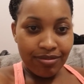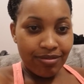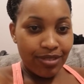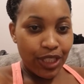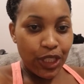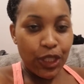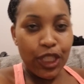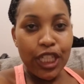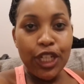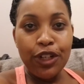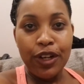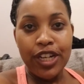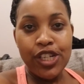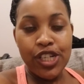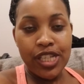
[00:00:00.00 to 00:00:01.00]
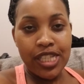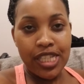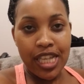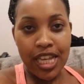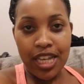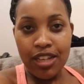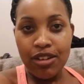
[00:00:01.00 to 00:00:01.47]
the gracious
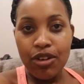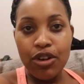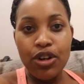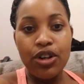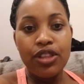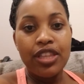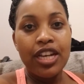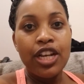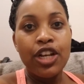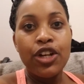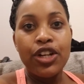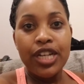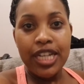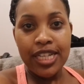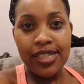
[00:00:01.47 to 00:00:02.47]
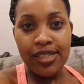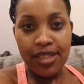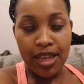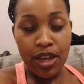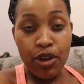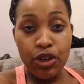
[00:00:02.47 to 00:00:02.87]
thing or the courteous thing,